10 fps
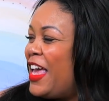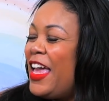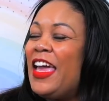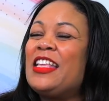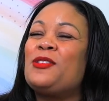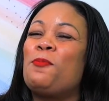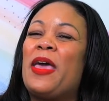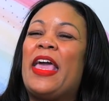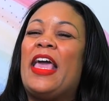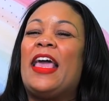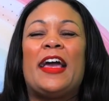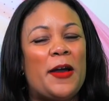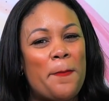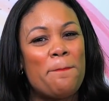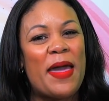It's pink
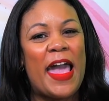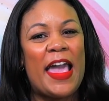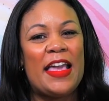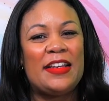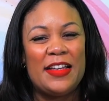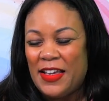paint.